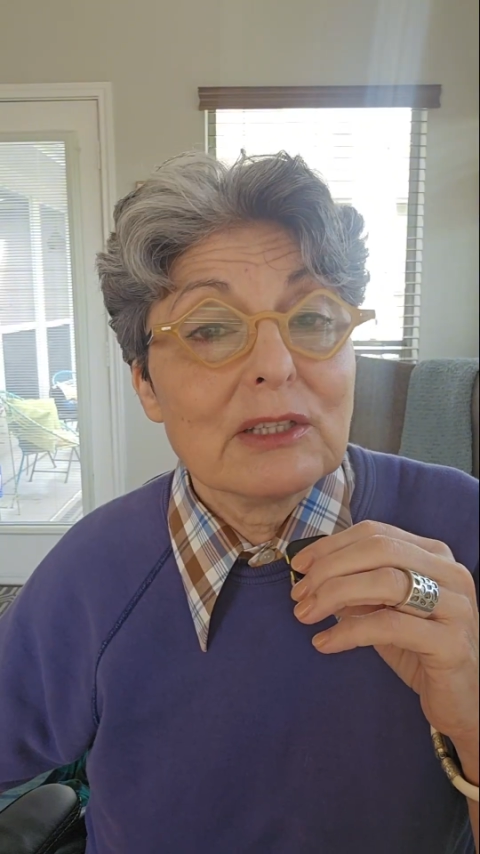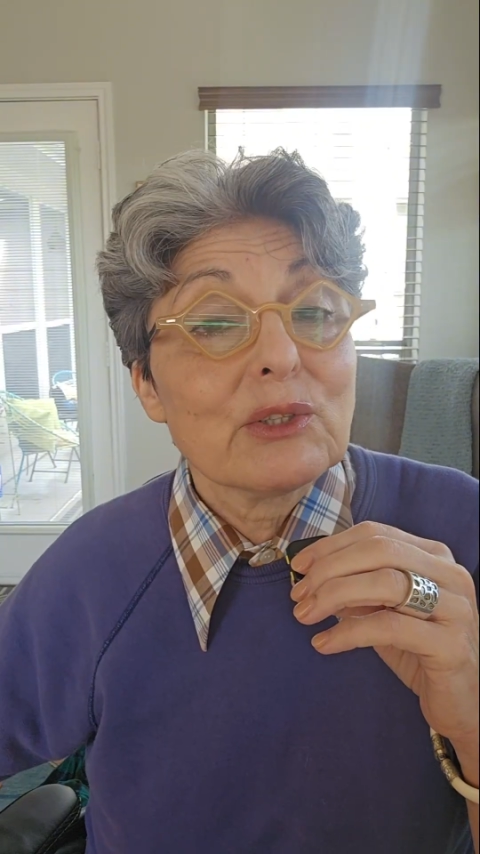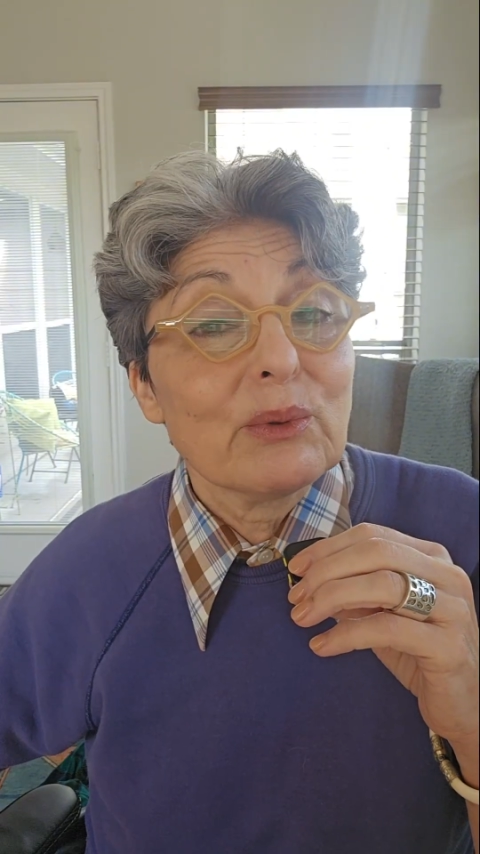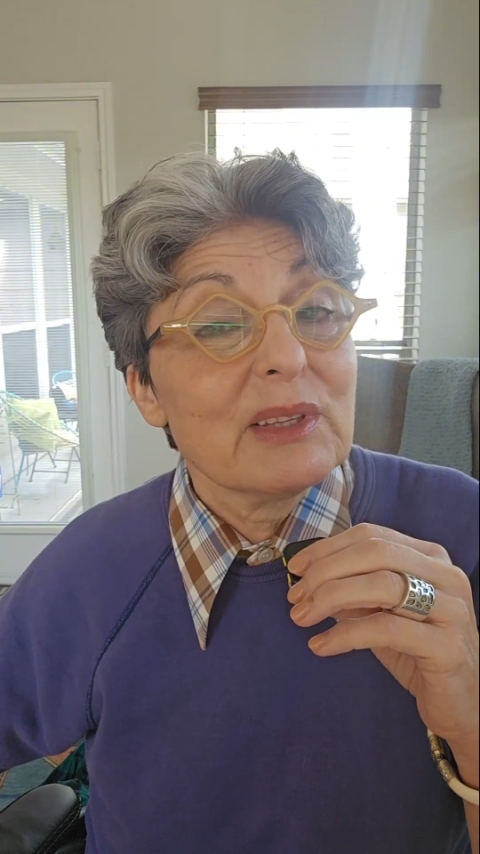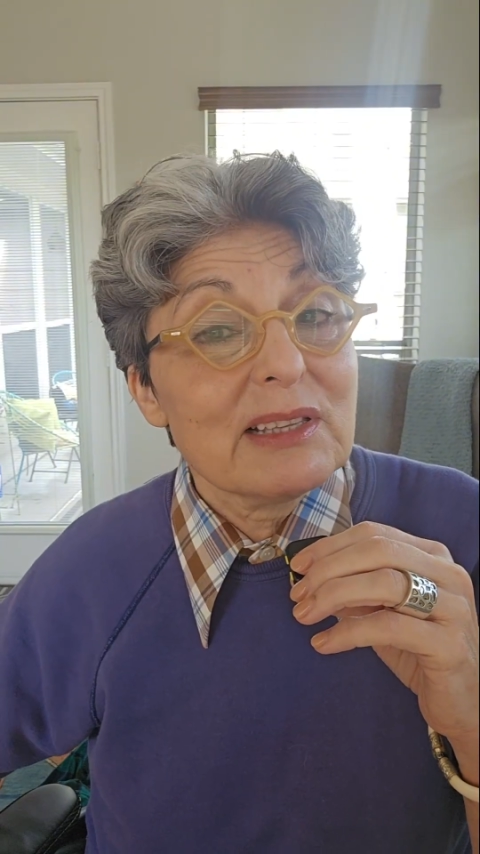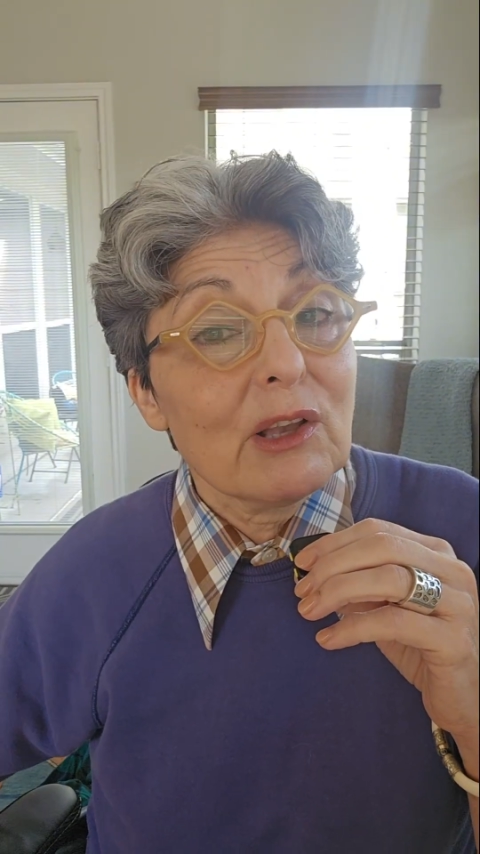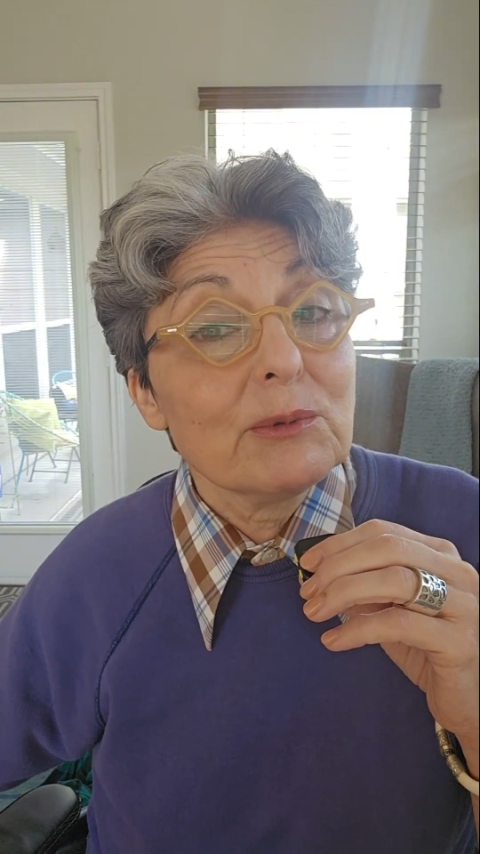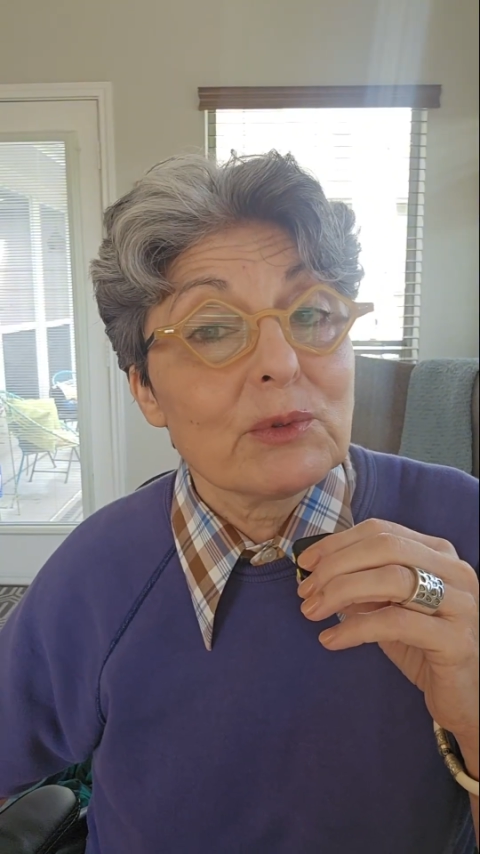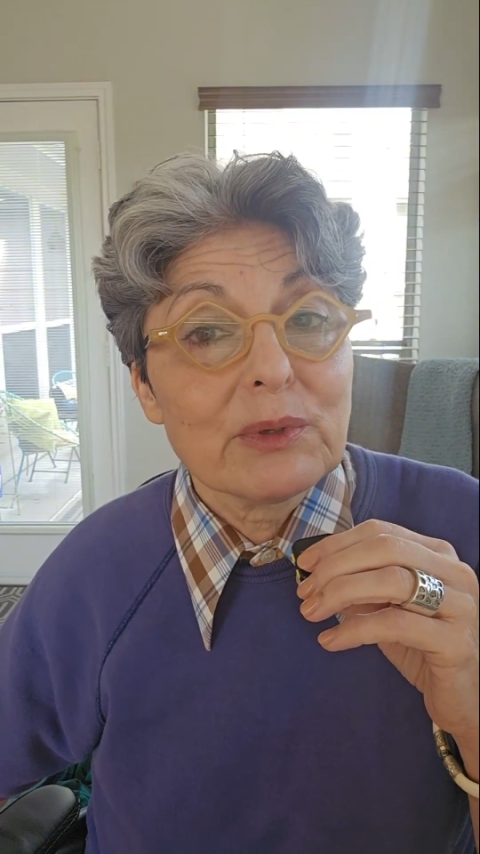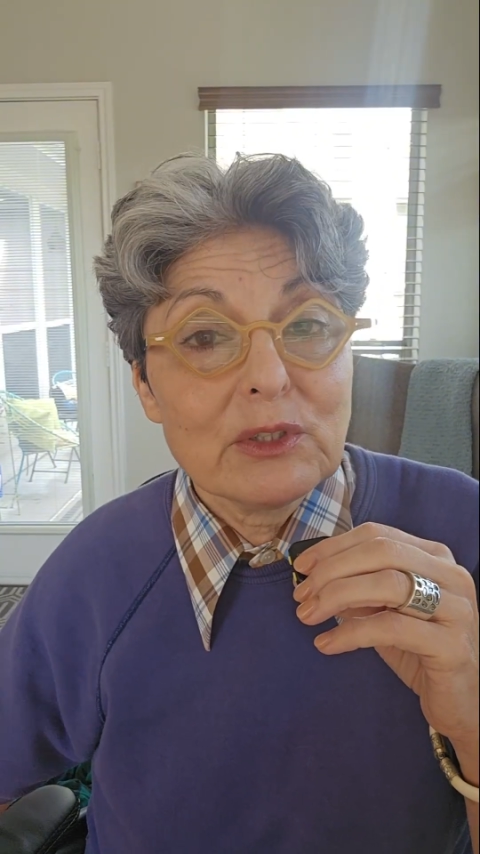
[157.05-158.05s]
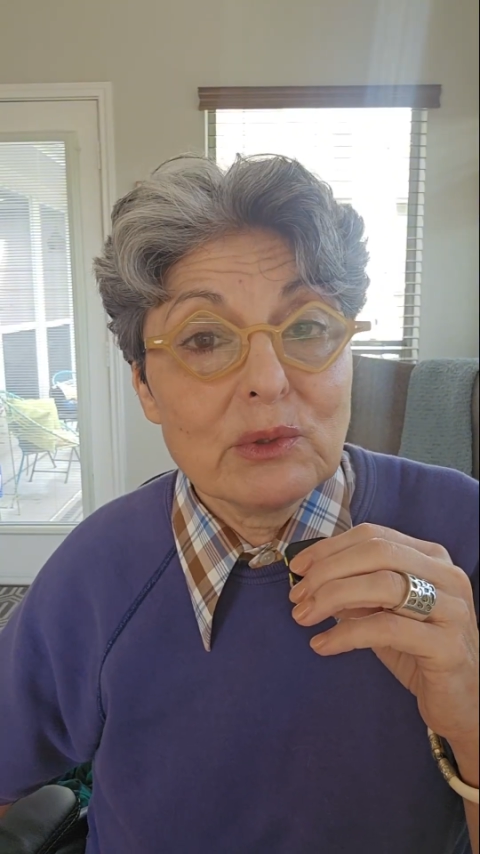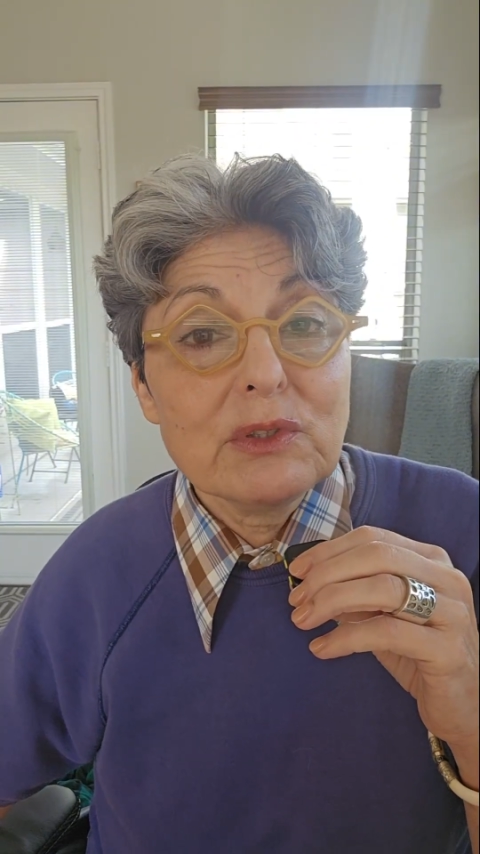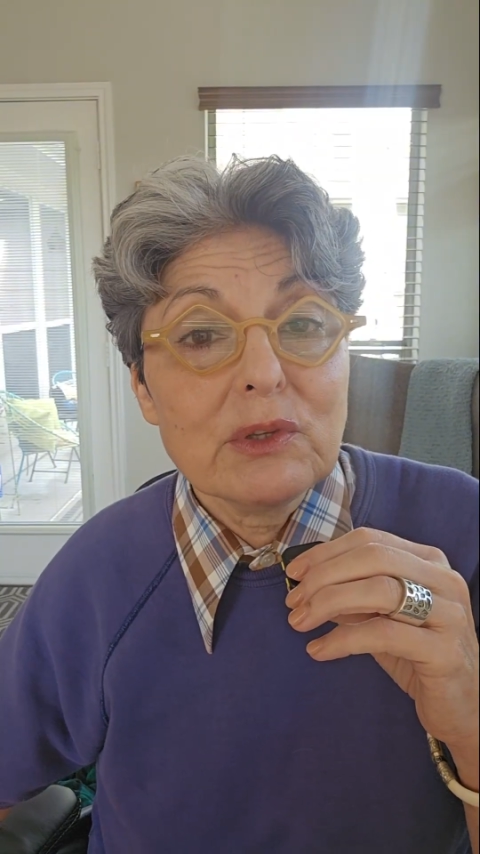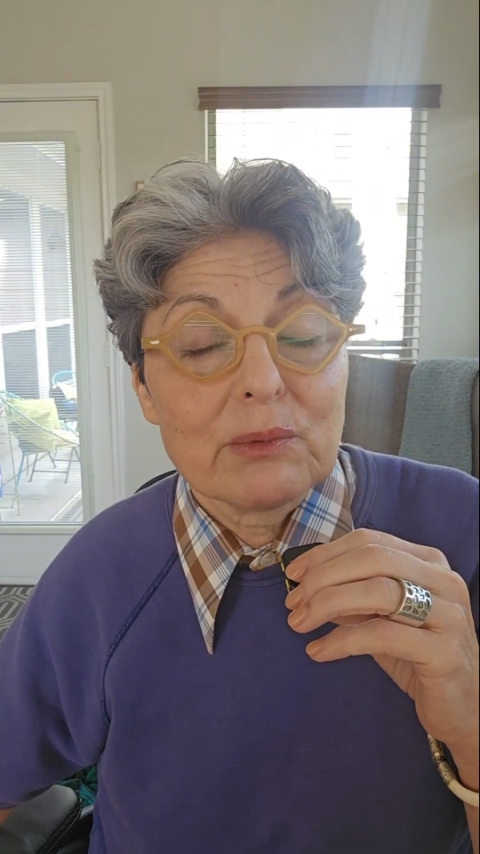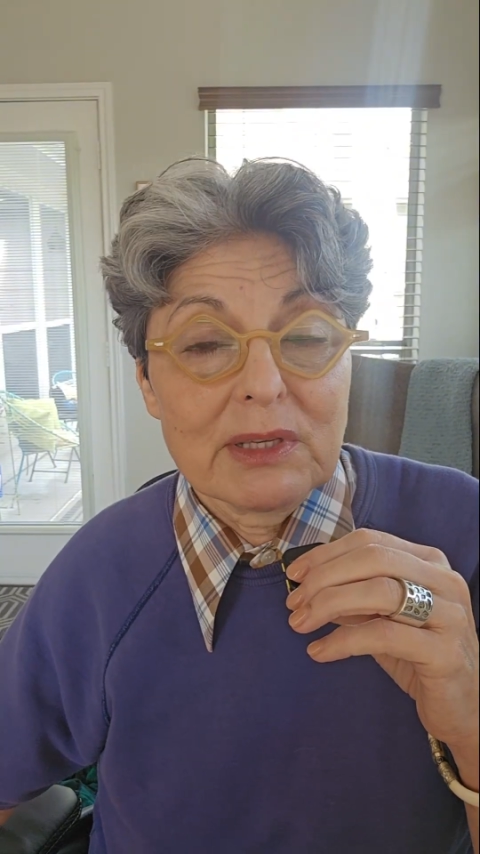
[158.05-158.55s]
So this helps
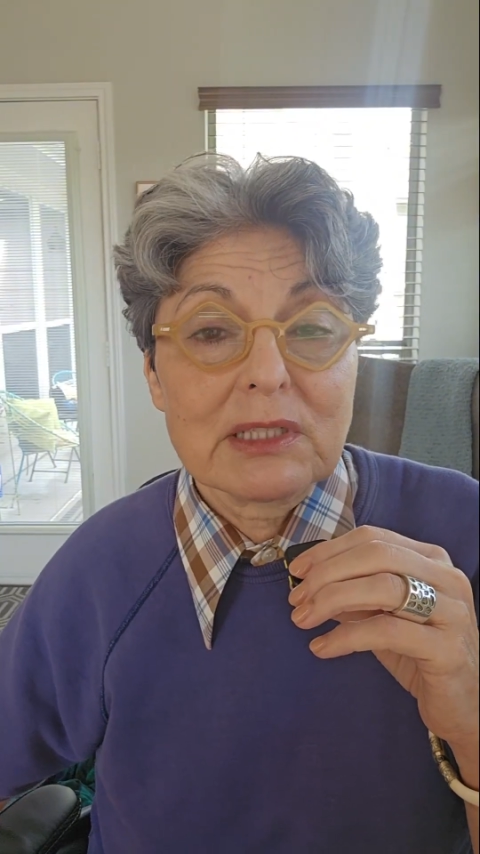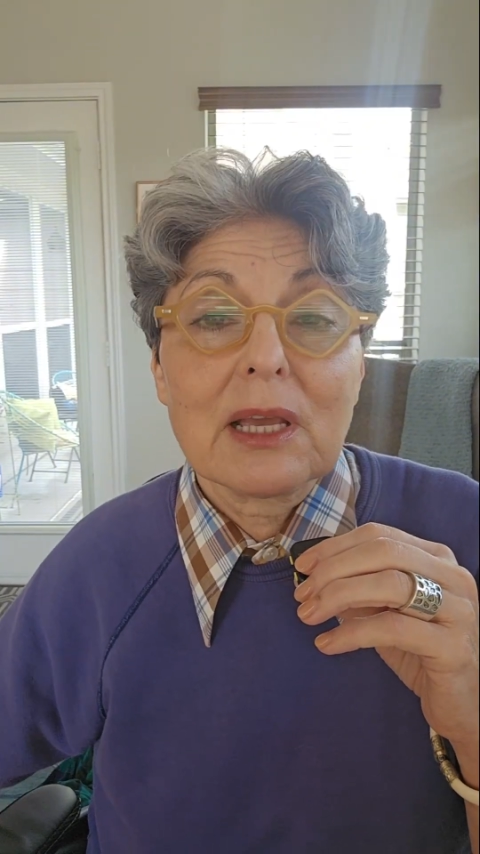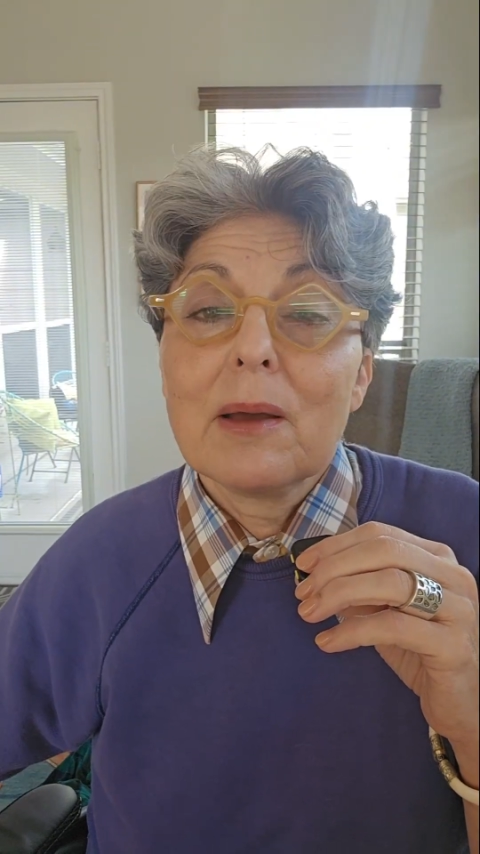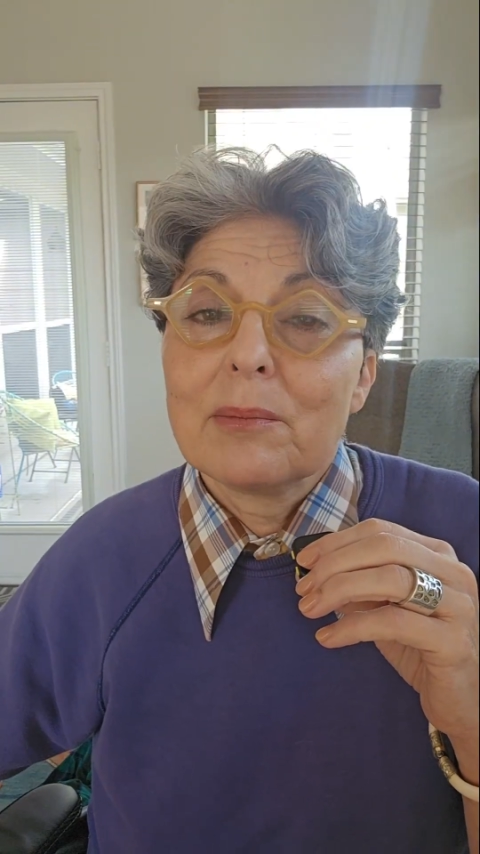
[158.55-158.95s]
reduce the risk,